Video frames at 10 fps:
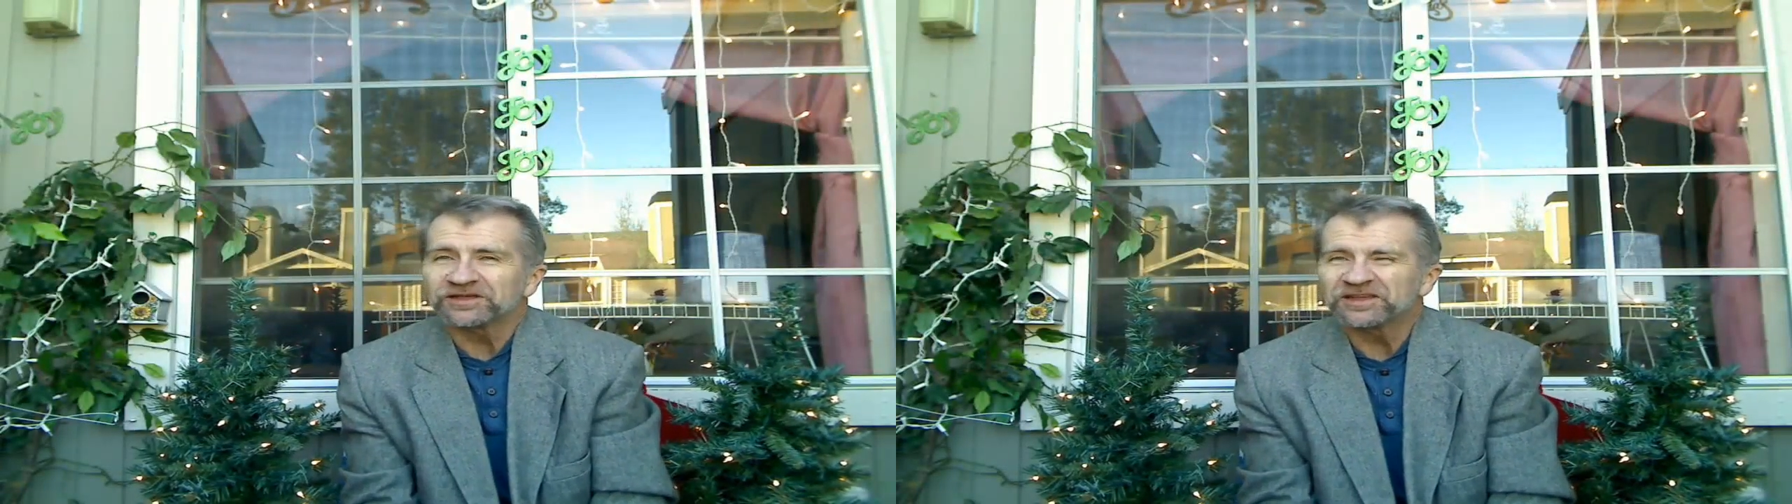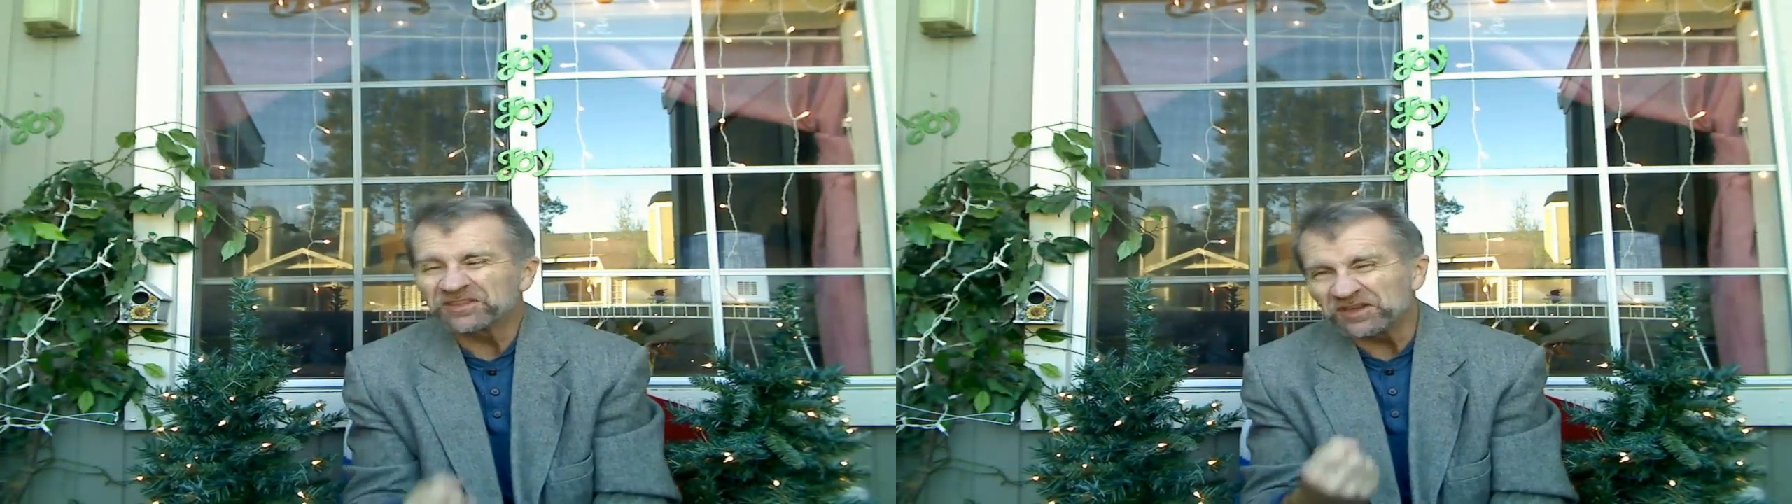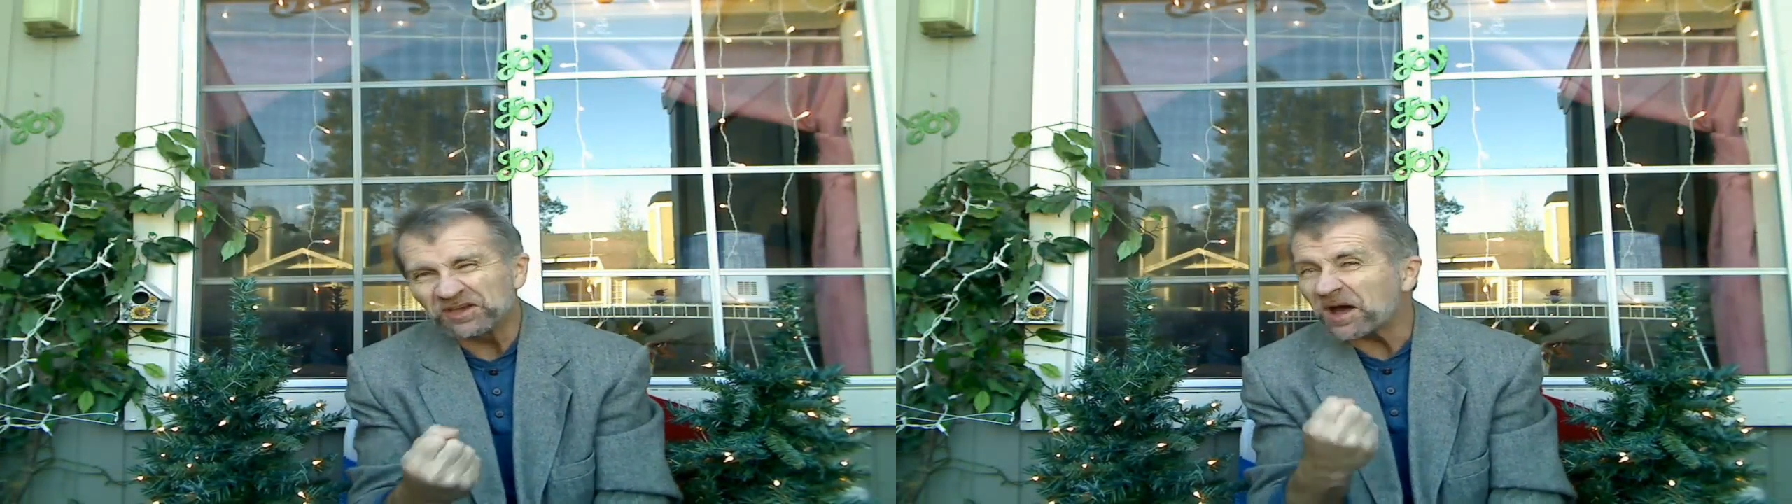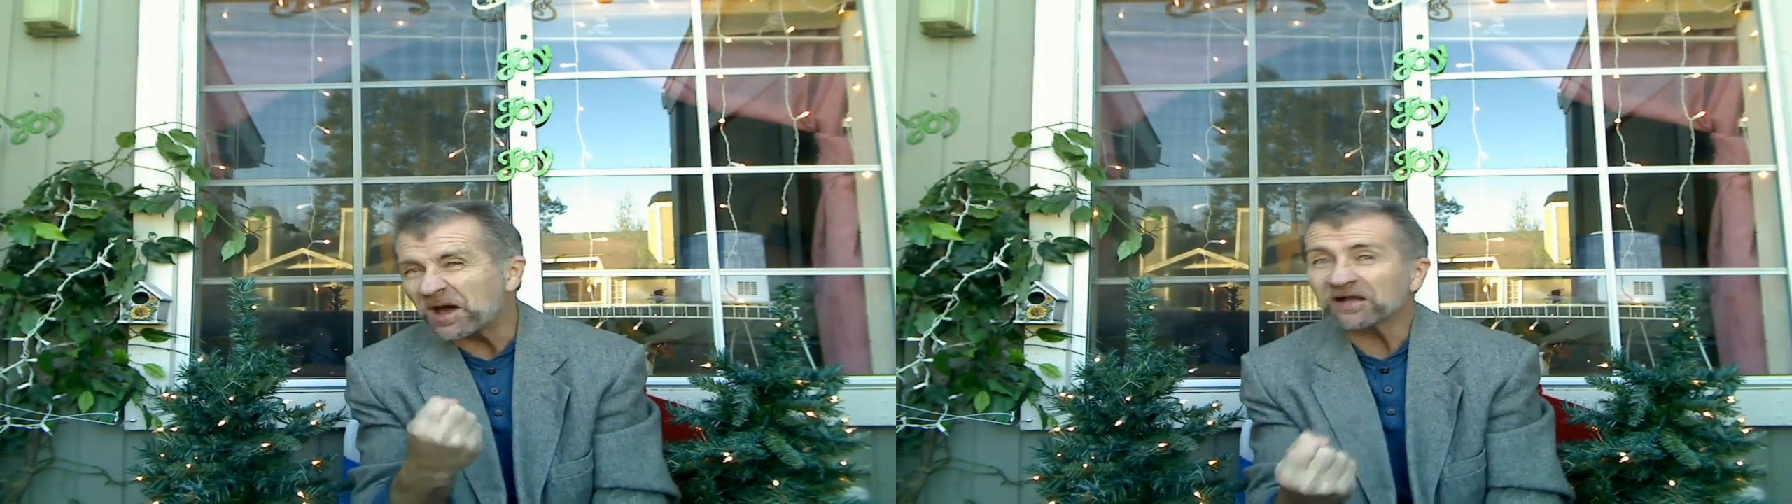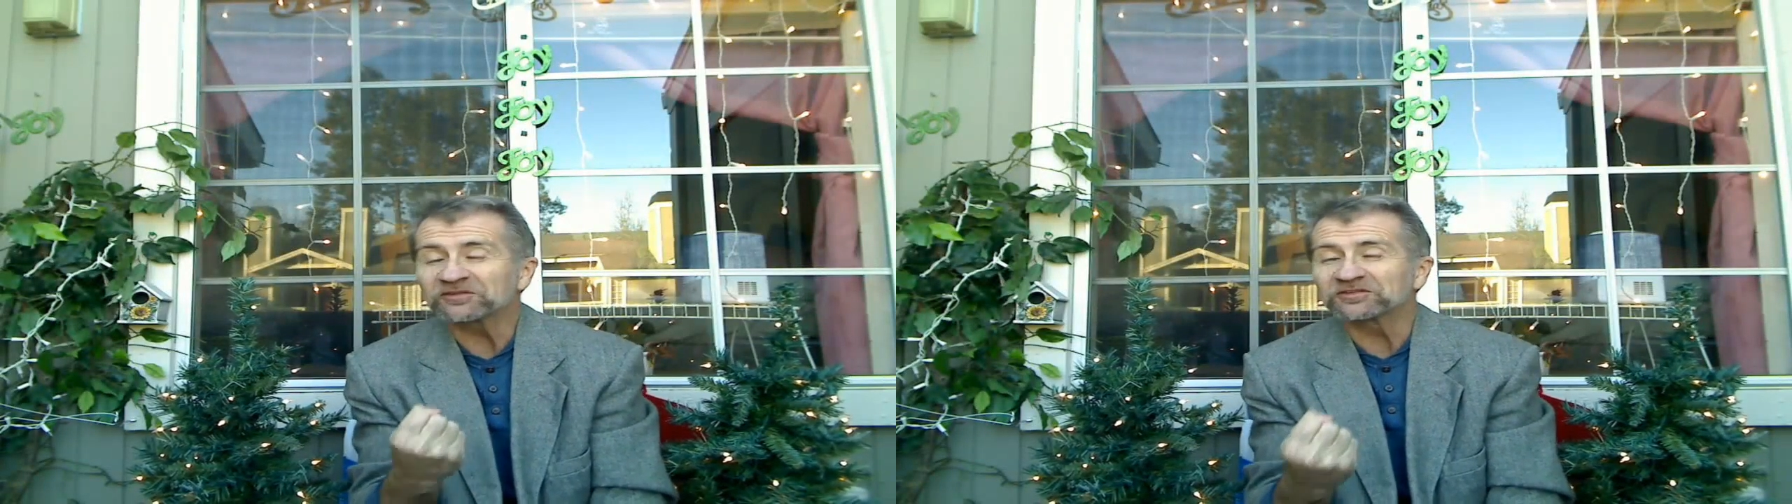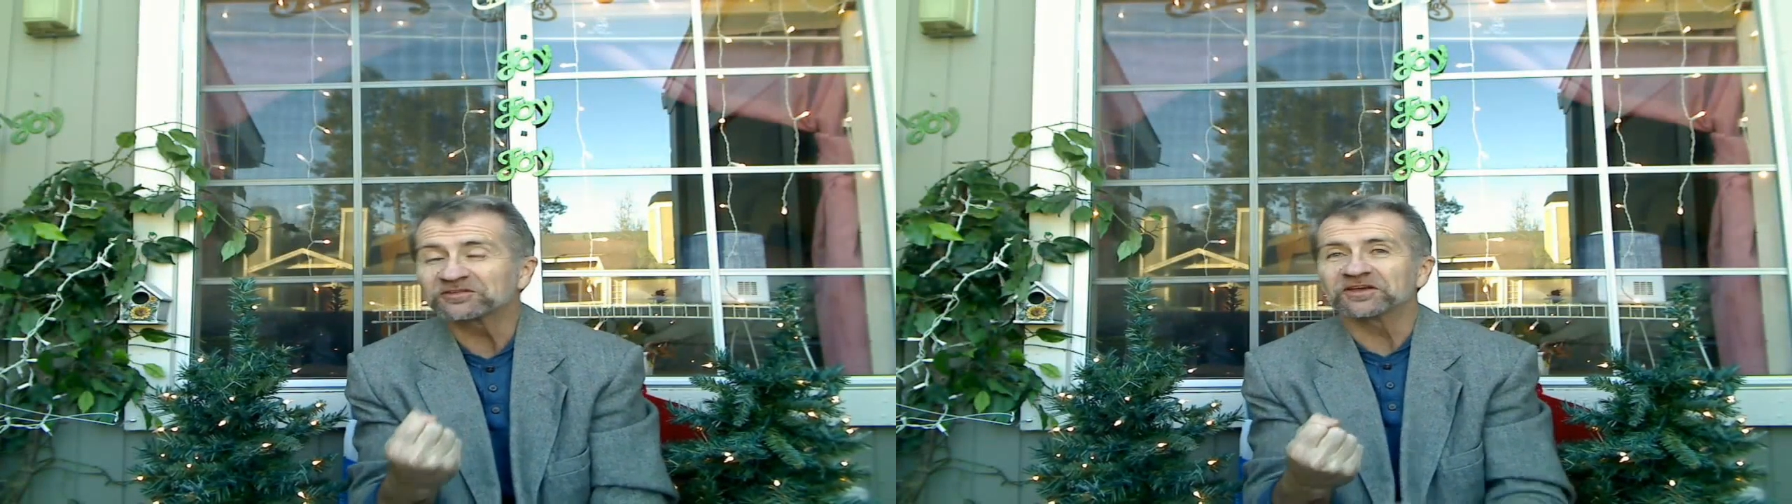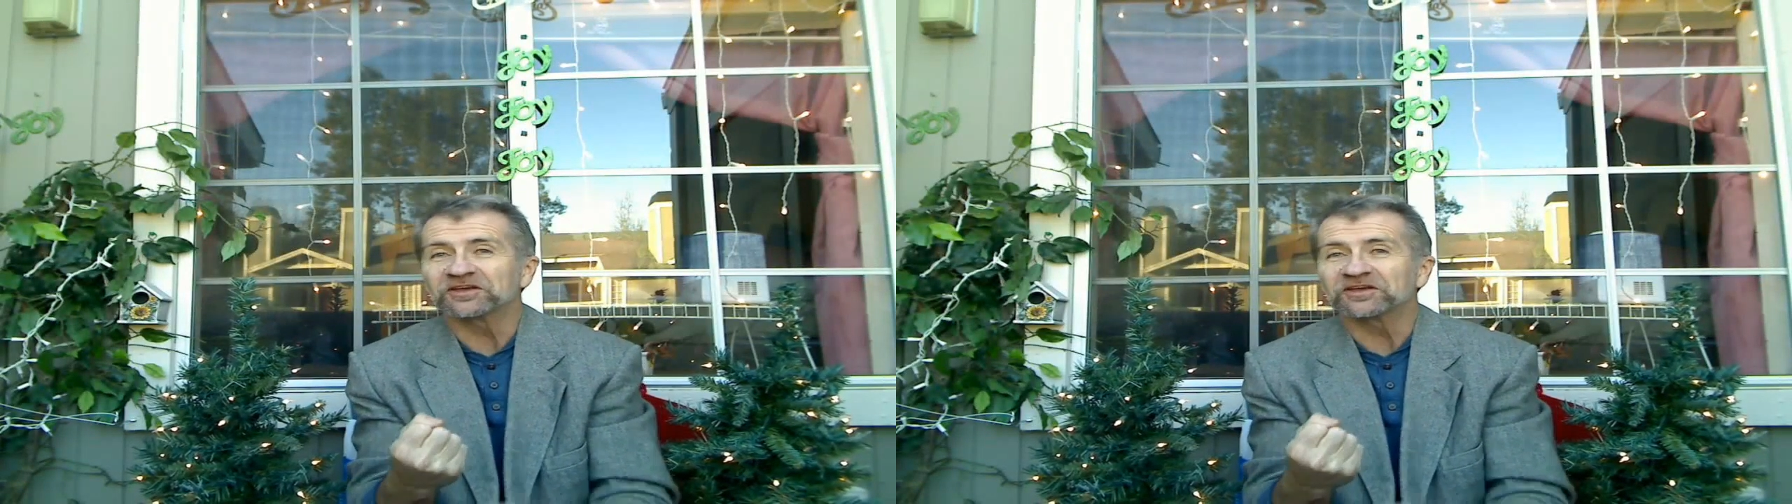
is the hypocrisy